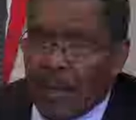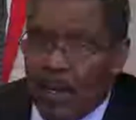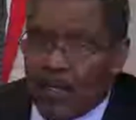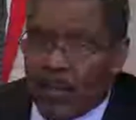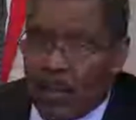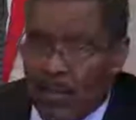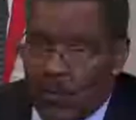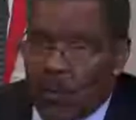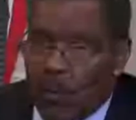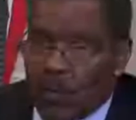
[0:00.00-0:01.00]
my
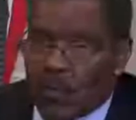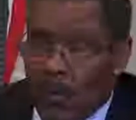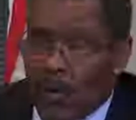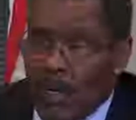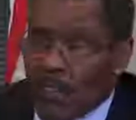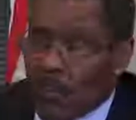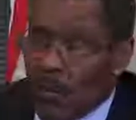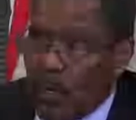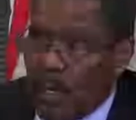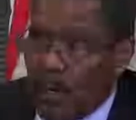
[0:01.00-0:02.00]
formal swearing-in
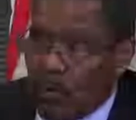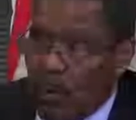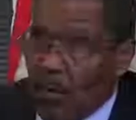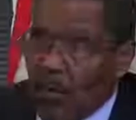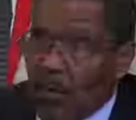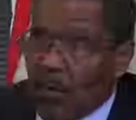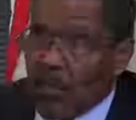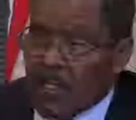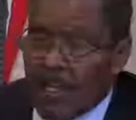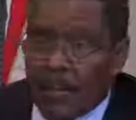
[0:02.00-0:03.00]
ceremony at Rowan
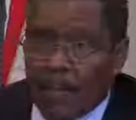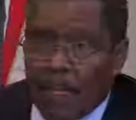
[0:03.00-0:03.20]
University.